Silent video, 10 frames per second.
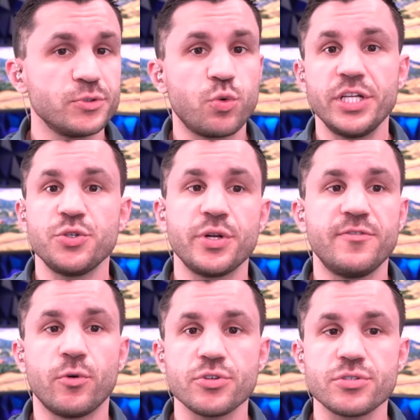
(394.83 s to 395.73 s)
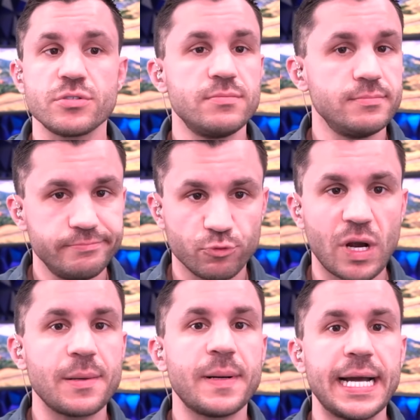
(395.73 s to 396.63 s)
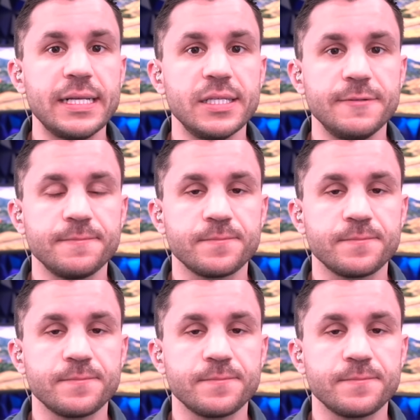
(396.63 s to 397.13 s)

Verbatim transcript: 2024 is right behind it.